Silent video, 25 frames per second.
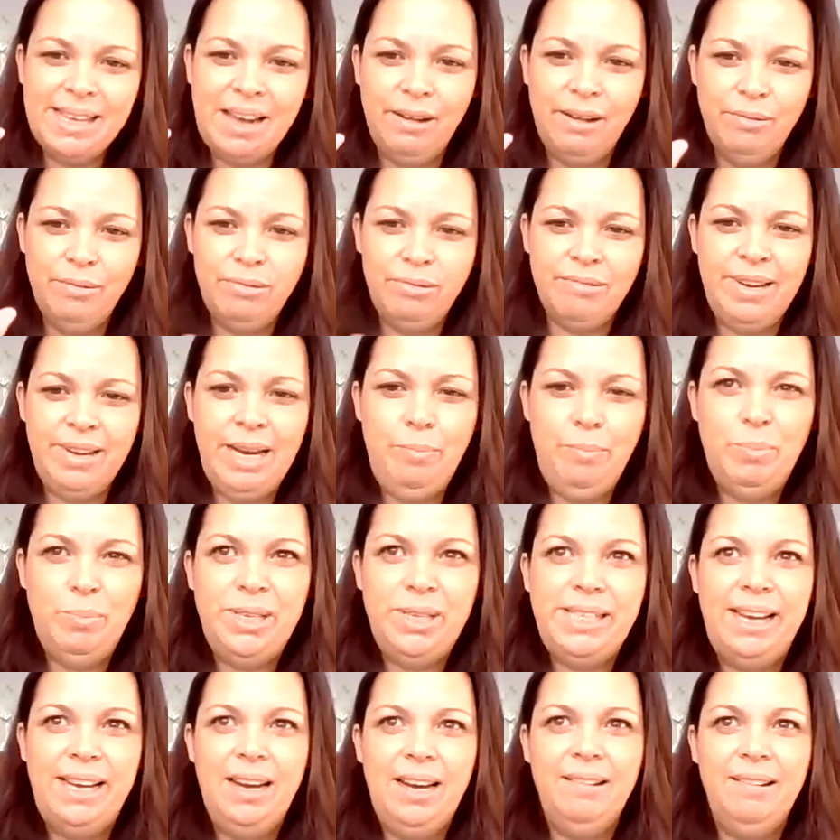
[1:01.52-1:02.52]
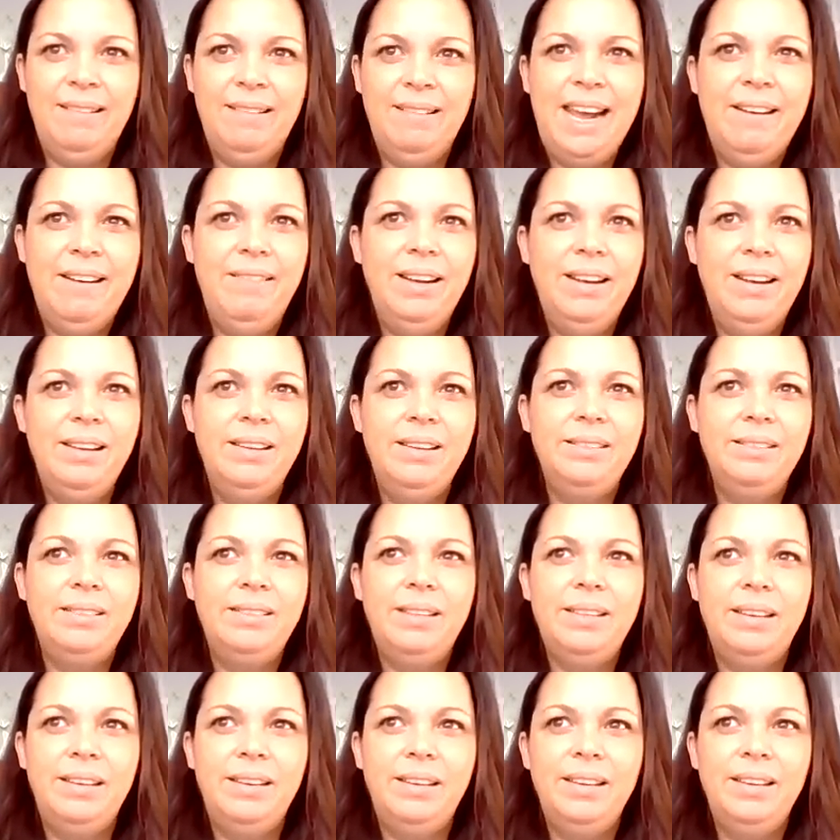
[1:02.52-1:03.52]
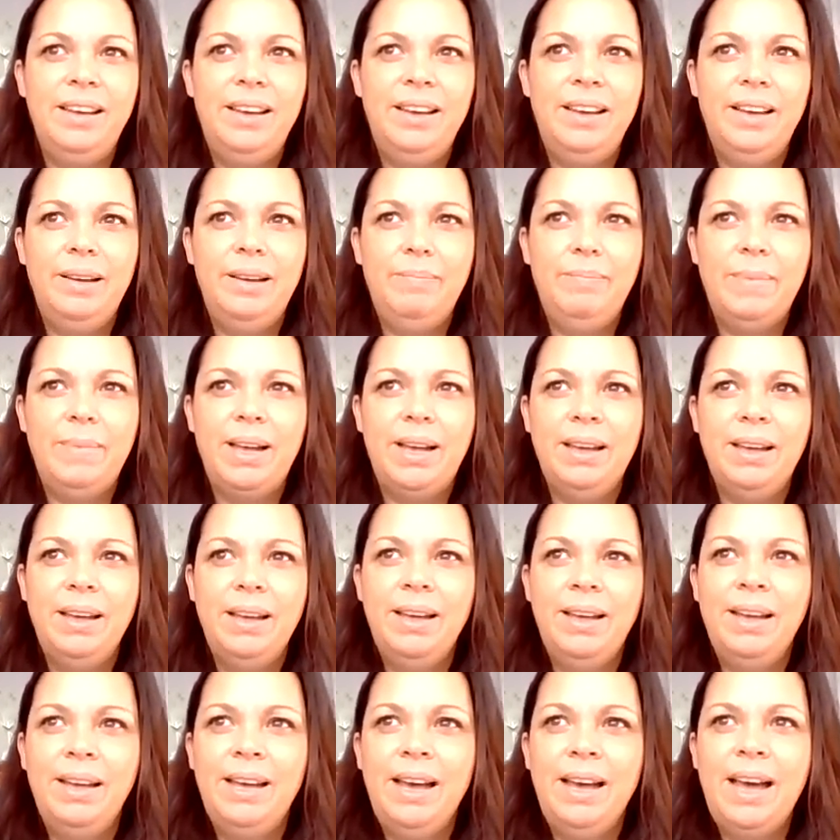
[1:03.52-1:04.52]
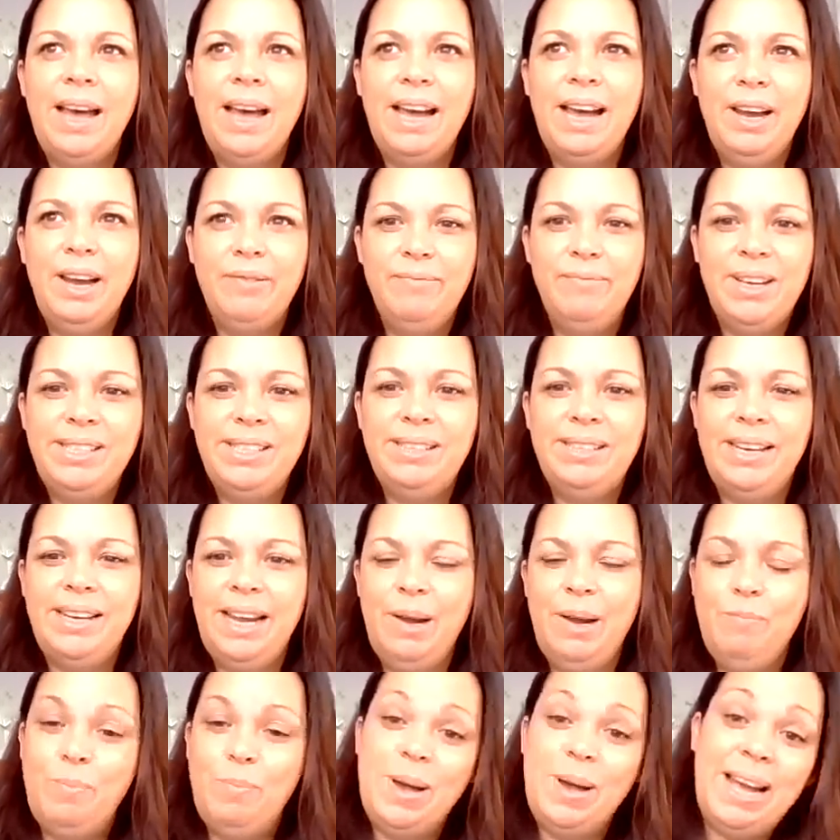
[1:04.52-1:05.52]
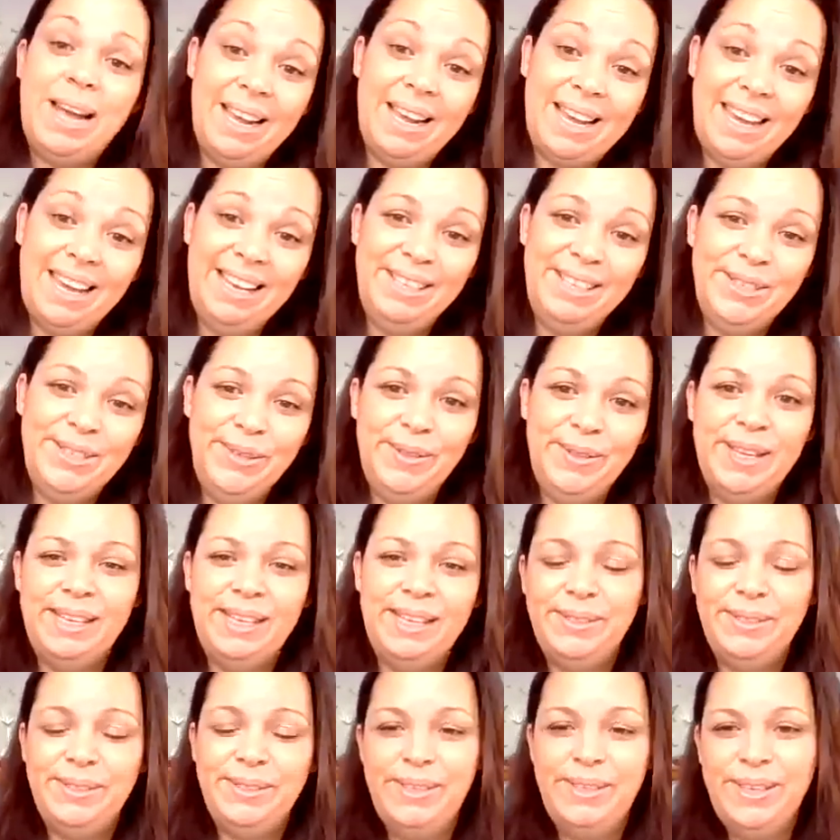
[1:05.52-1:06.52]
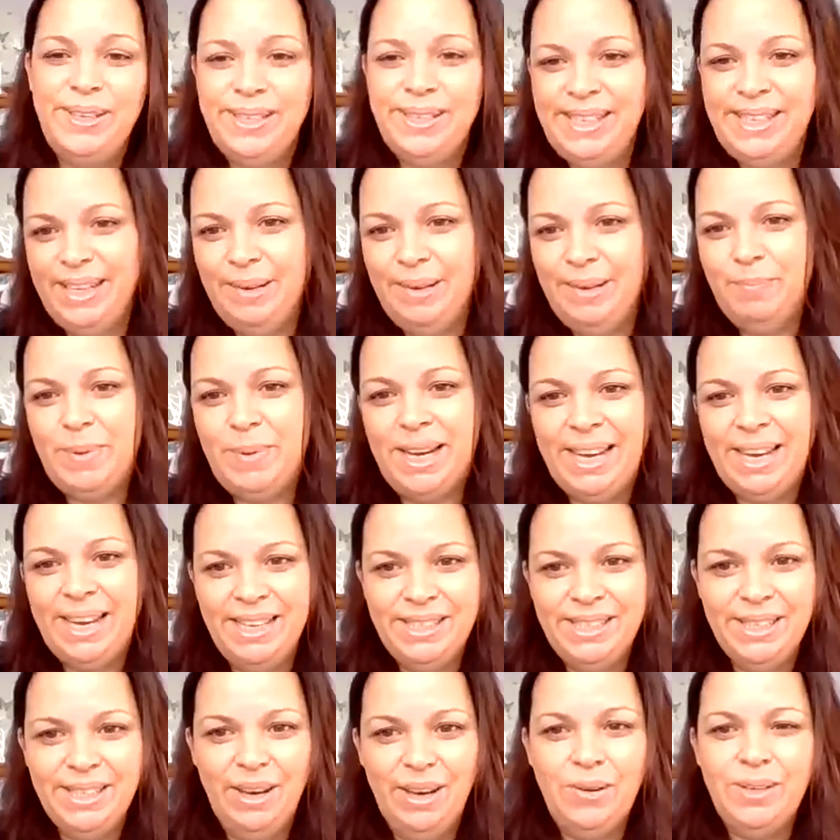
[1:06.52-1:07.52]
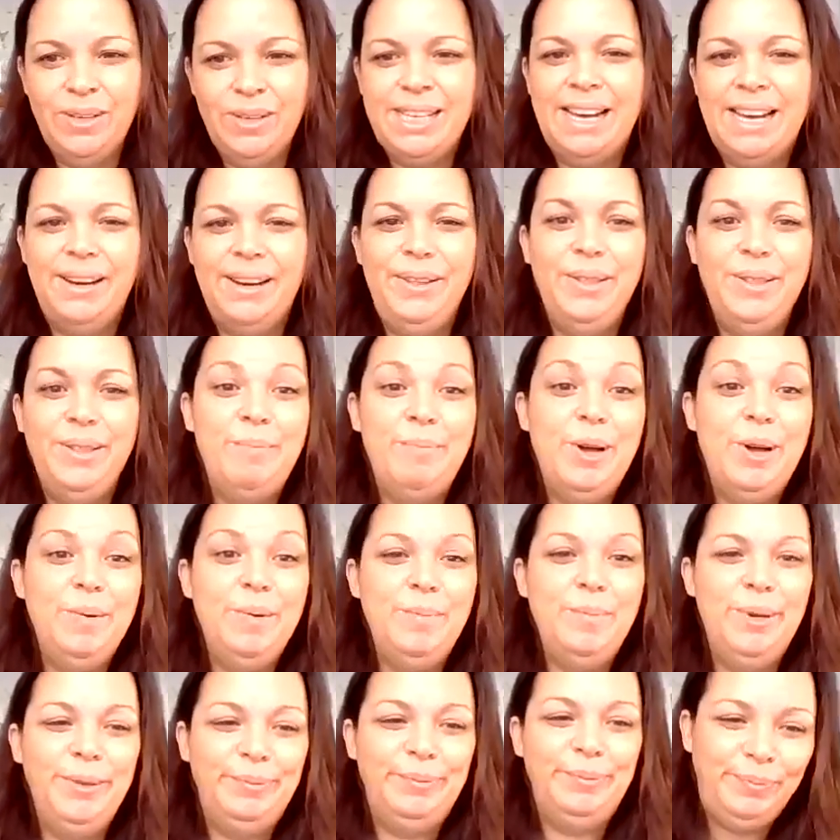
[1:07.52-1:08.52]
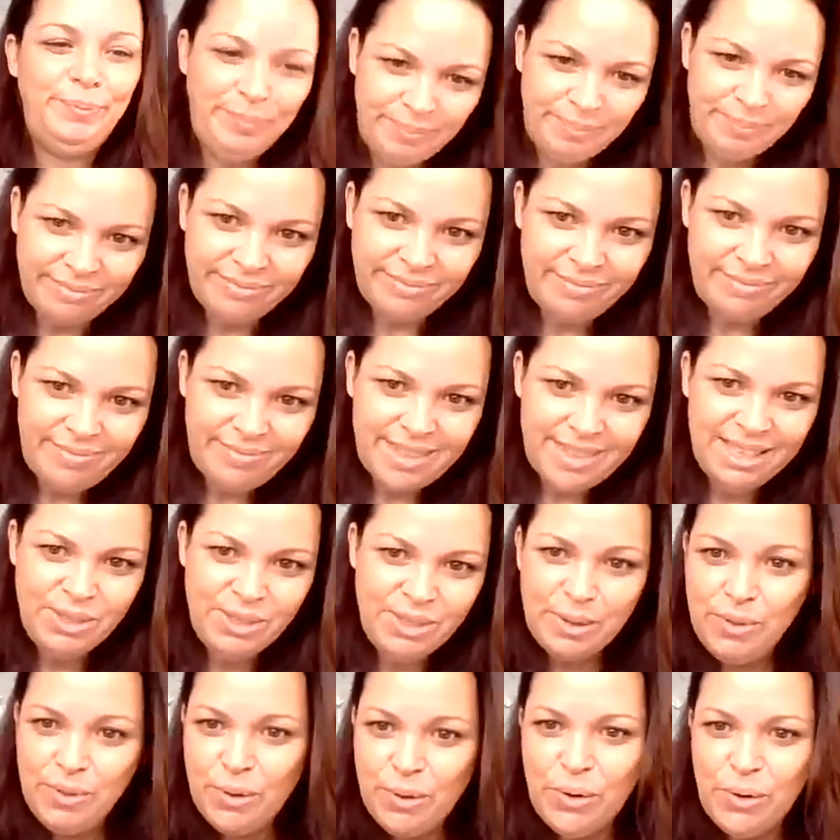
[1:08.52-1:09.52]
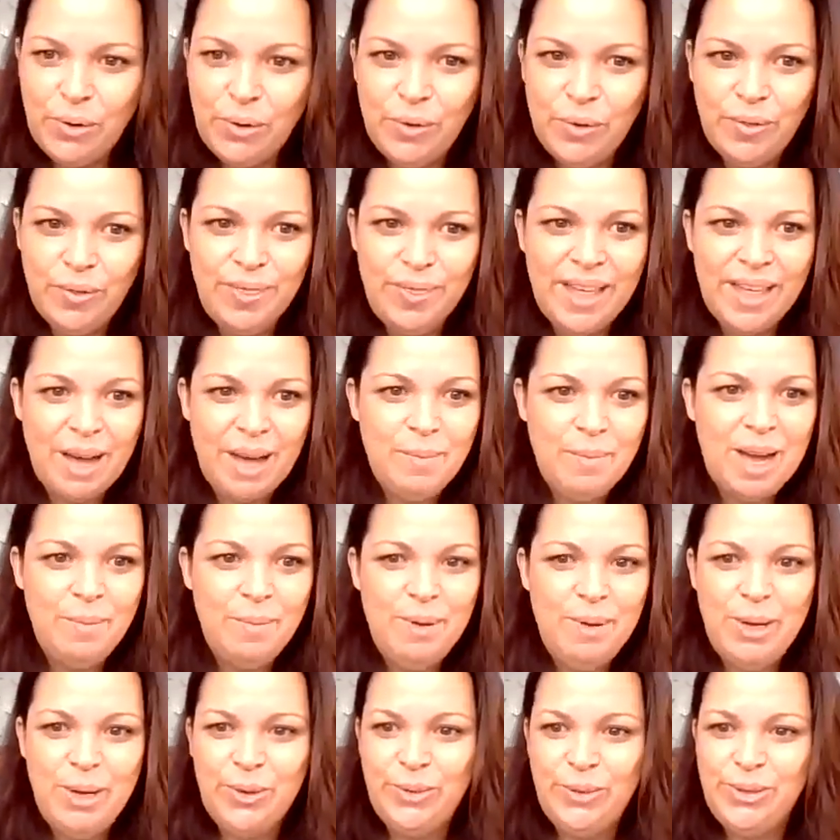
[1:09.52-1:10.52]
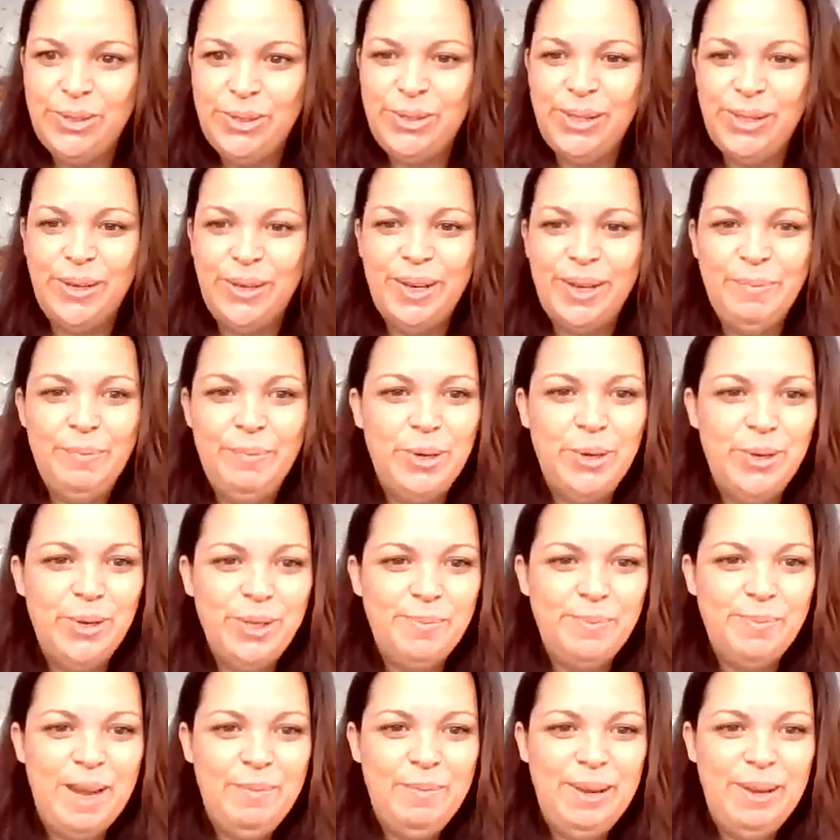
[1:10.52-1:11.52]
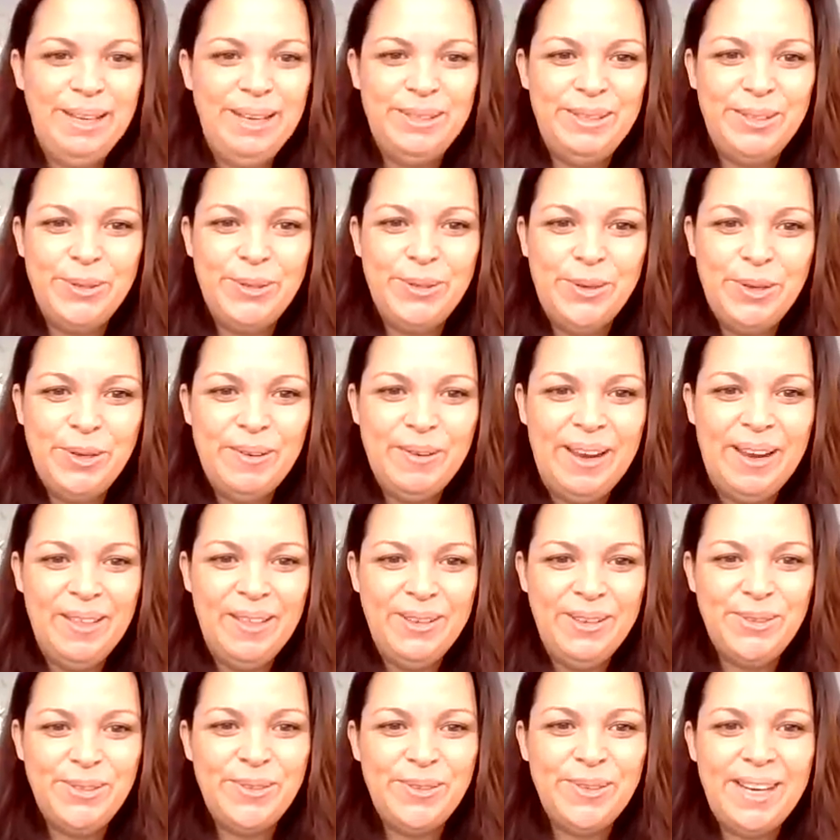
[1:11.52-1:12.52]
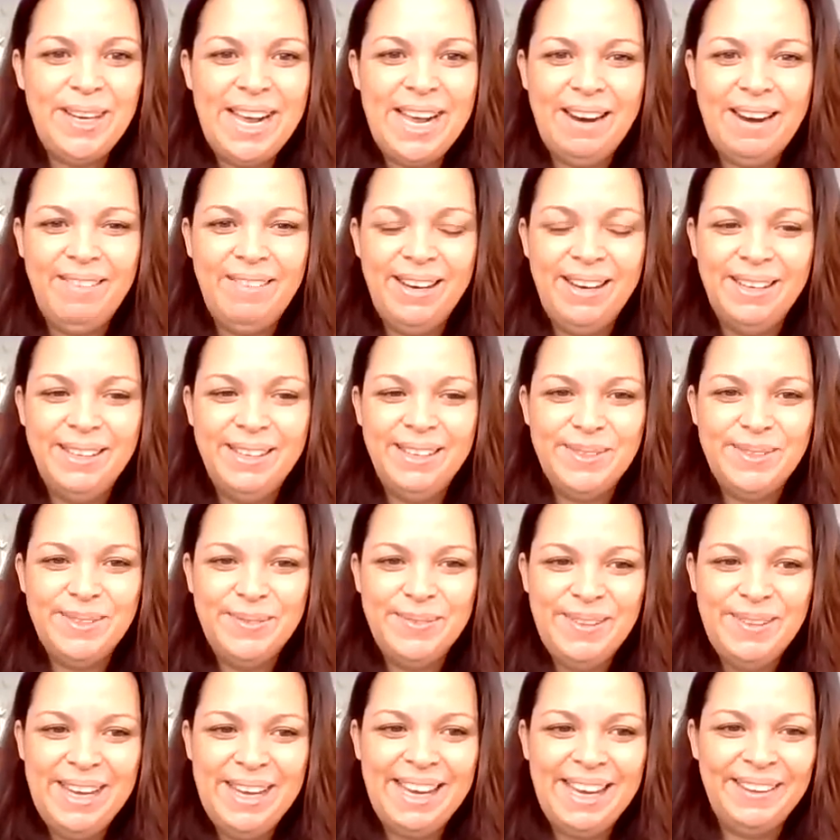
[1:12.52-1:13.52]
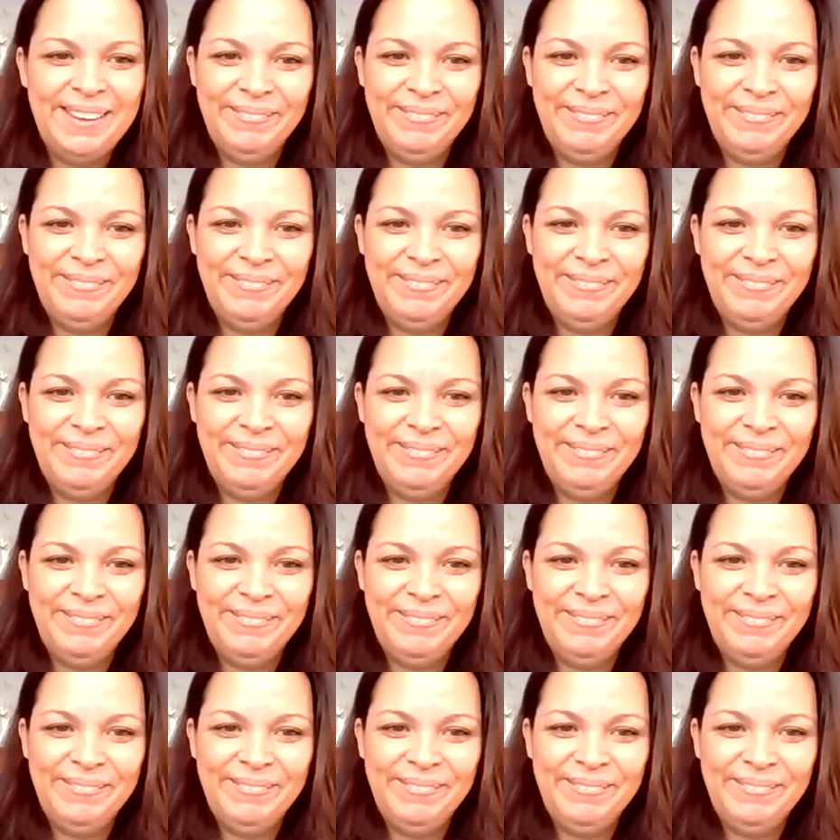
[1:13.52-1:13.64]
out 3 particular areas that I can resonate back in 2013 and back into lockdown at the moment. So I thought that might be a good starting point to maybe talk around those 3 areas. Yeah.